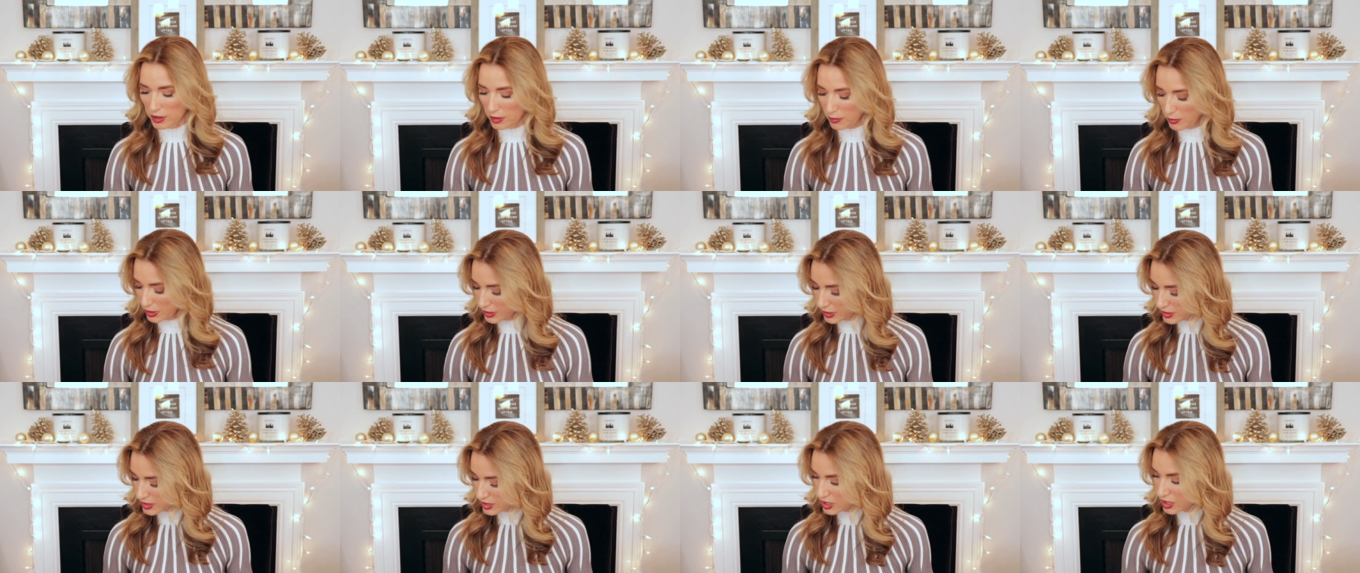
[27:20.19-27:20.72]
I
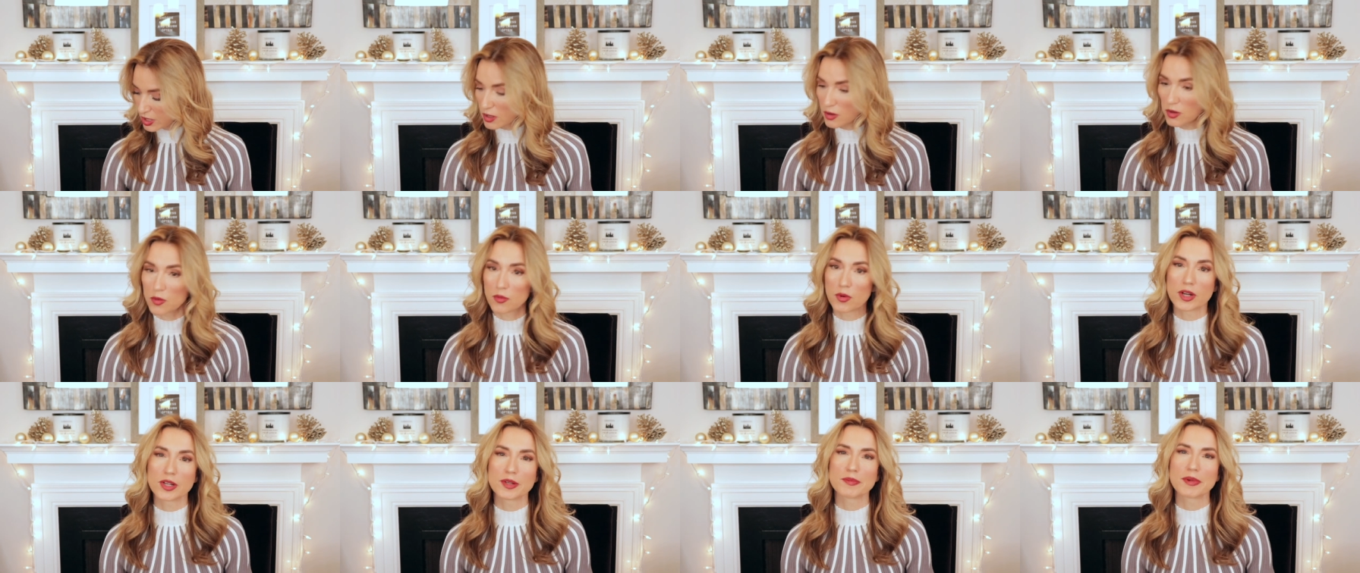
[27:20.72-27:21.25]
want this to go to
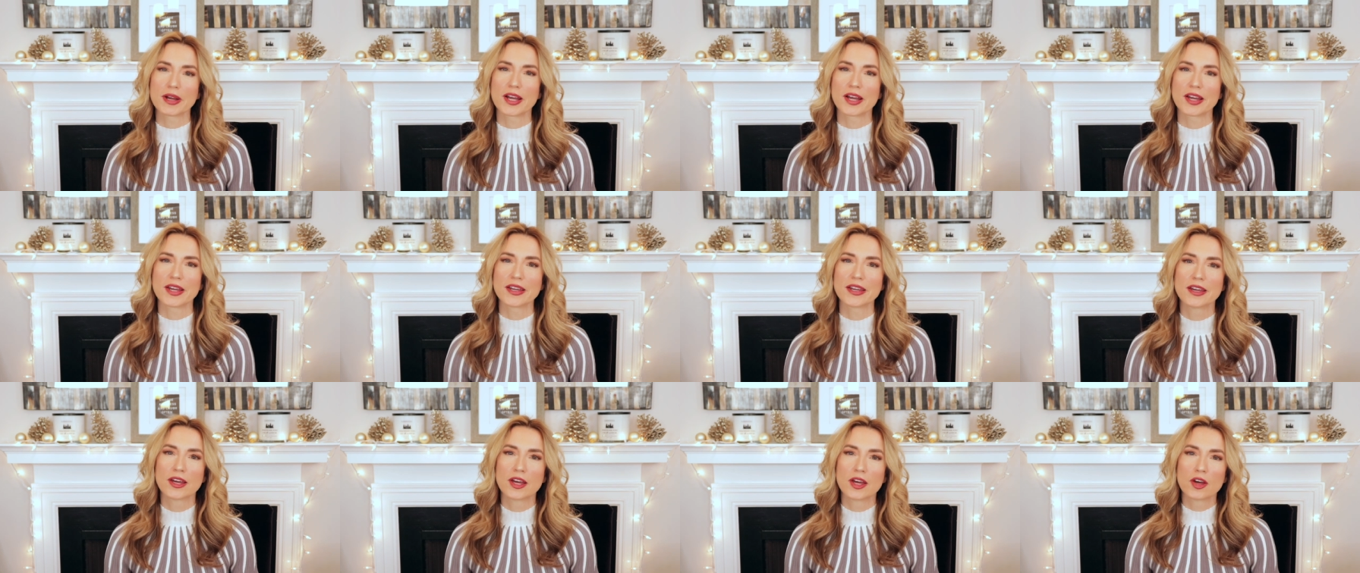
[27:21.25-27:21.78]
one of
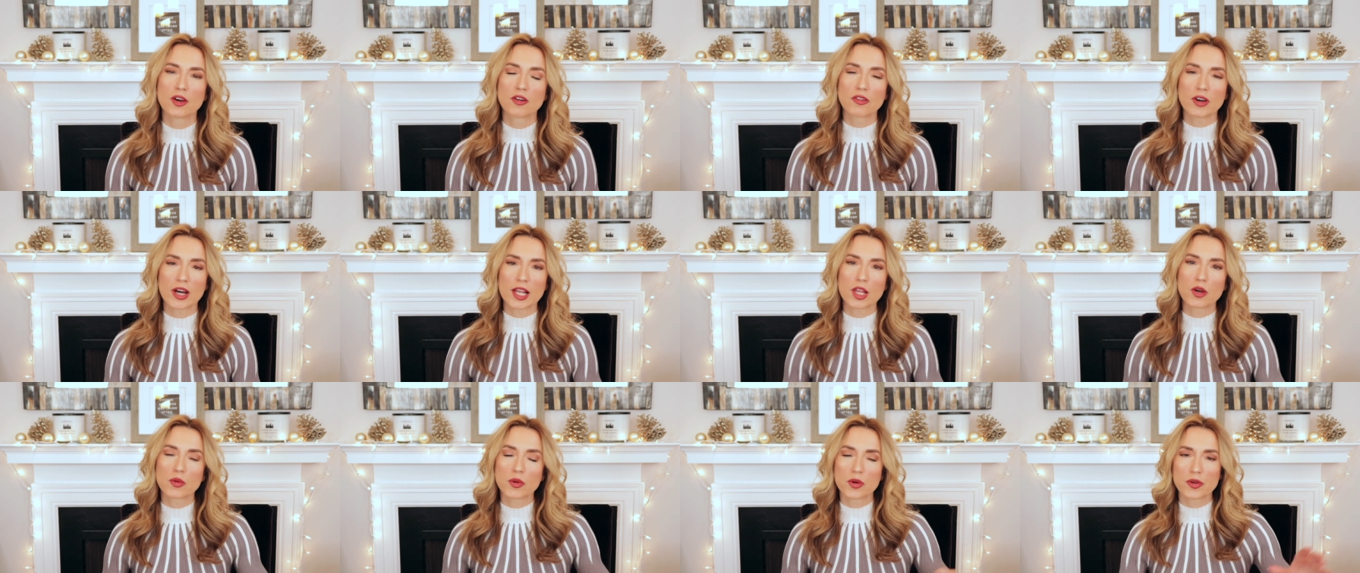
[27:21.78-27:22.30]
my
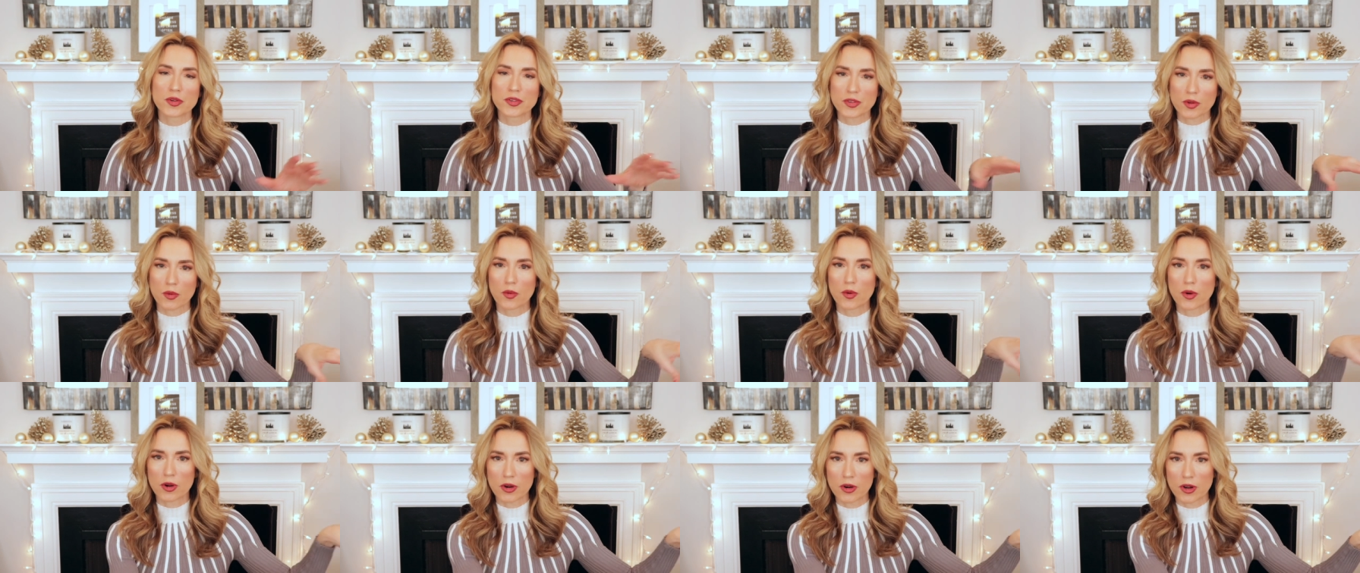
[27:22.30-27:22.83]
followers
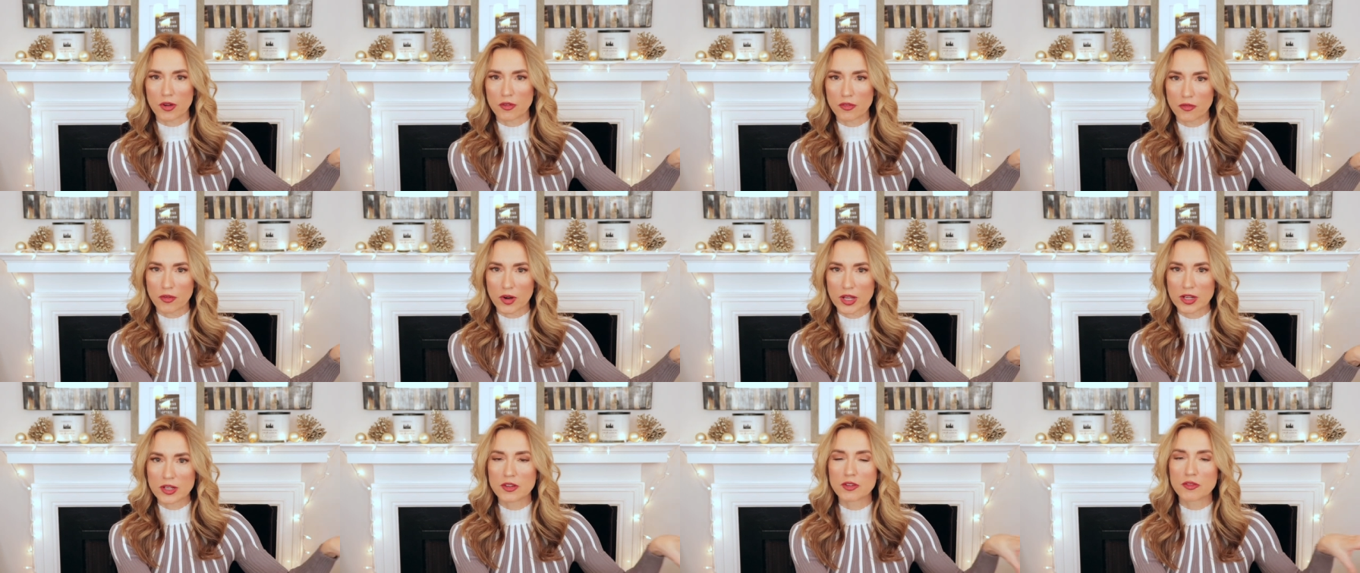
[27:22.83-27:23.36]
or a
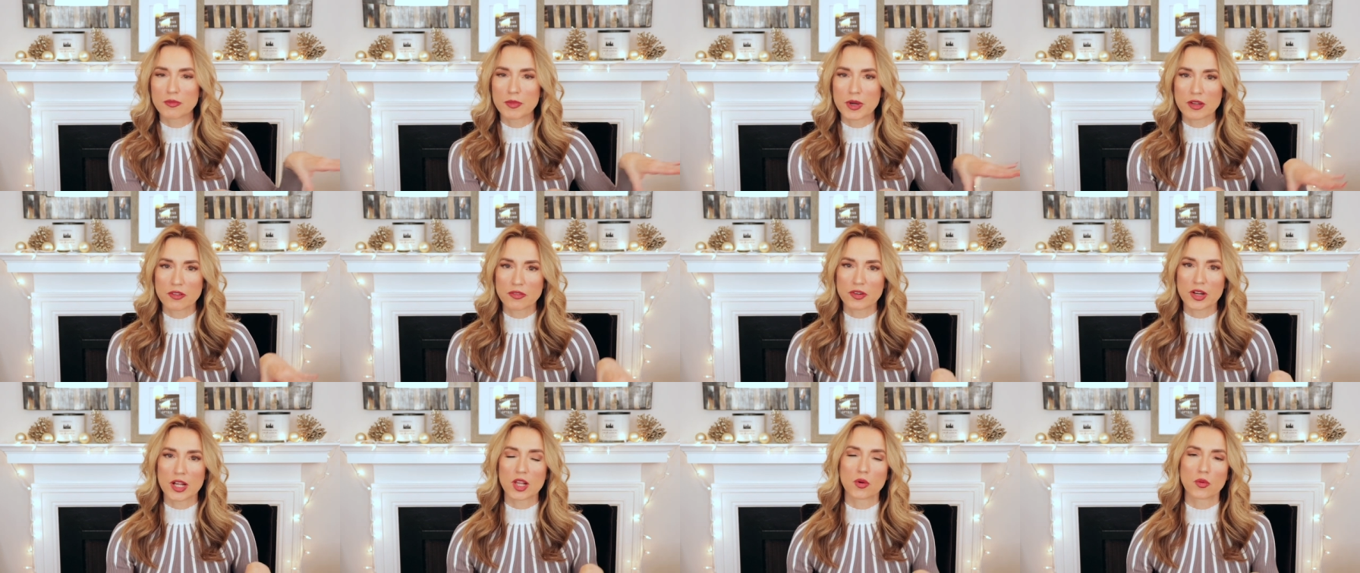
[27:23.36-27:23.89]
friend of my
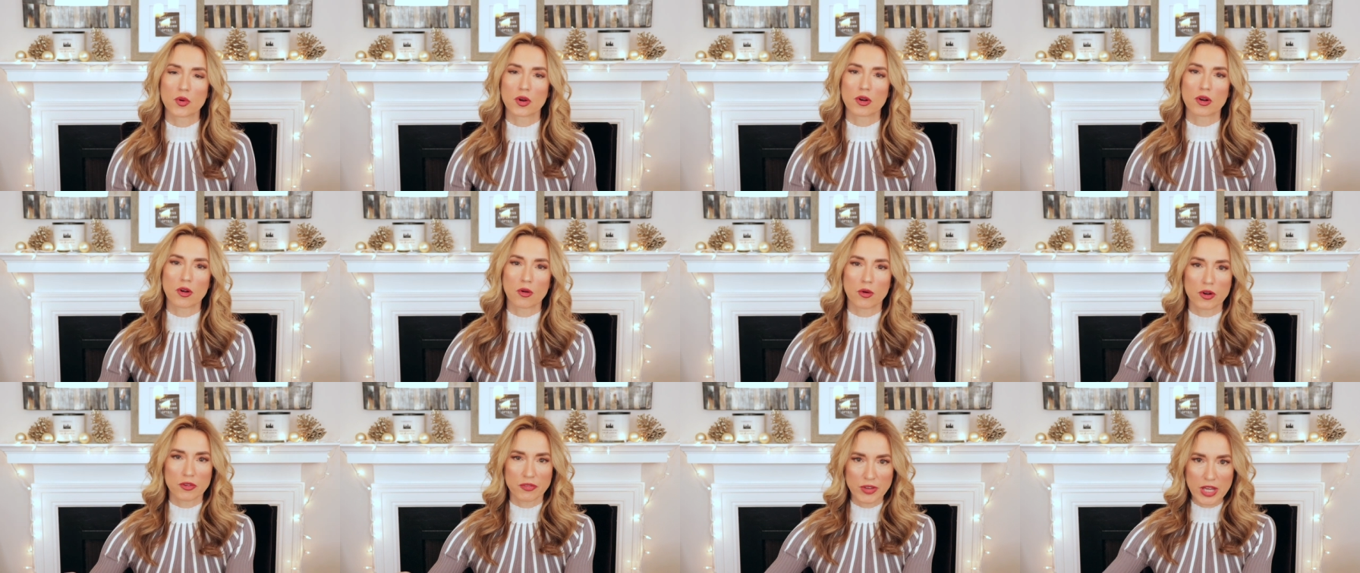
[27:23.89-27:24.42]
follower
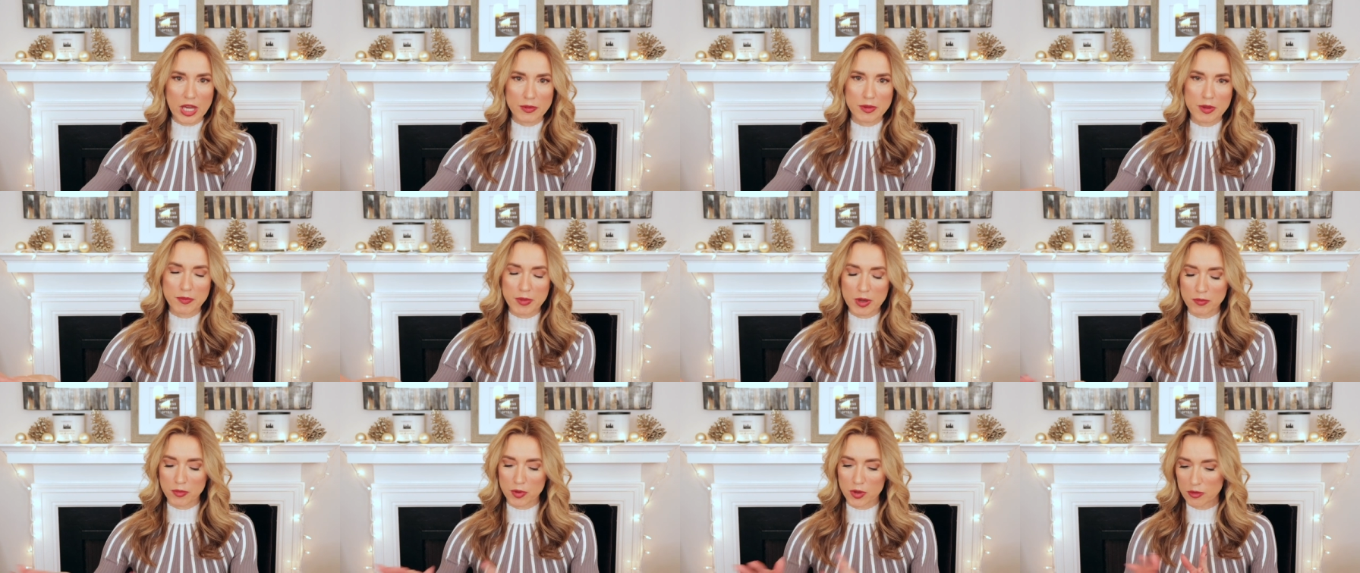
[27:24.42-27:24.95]
or a family
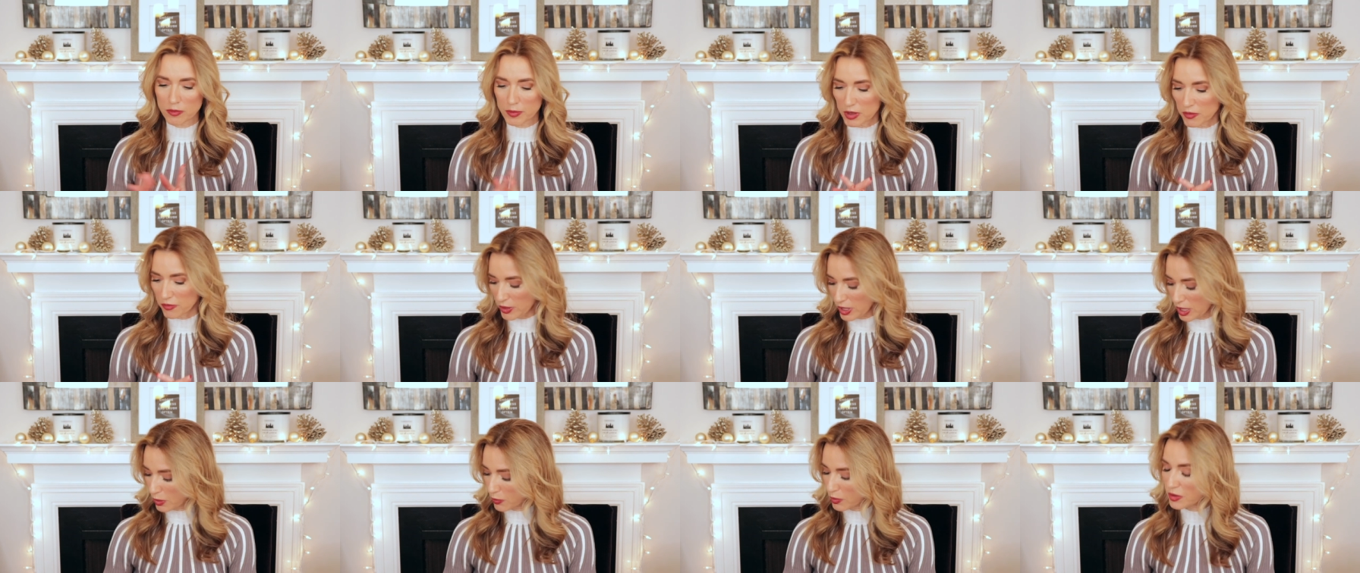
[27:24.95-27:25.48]
member of my
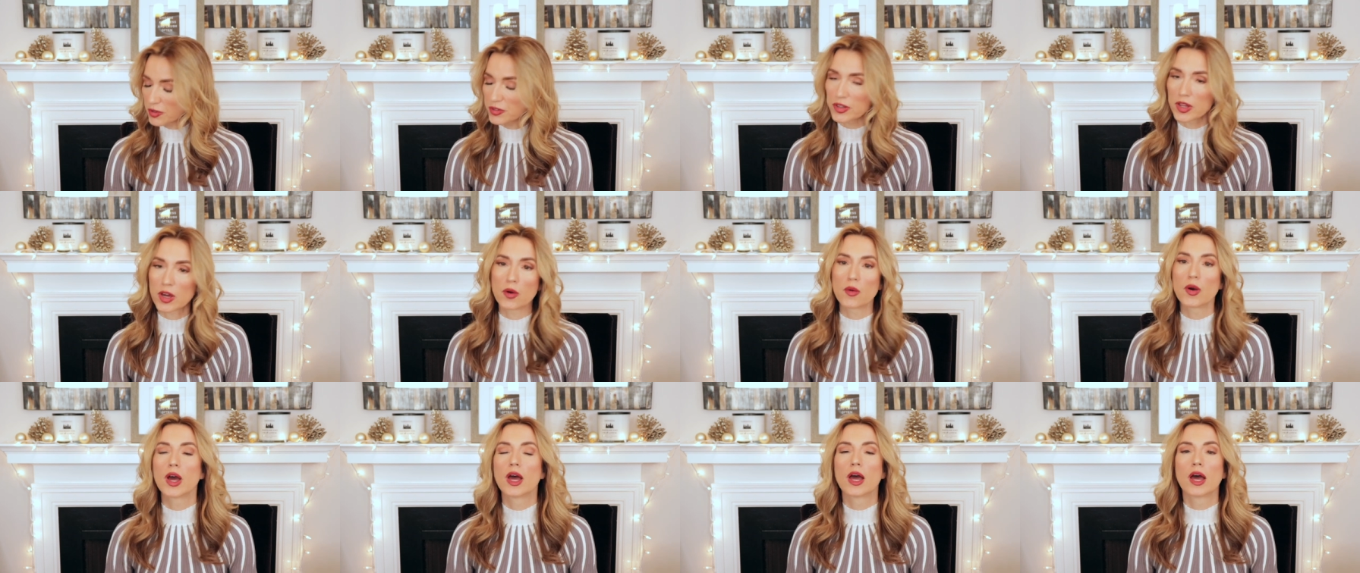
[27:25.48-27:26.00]
follower. So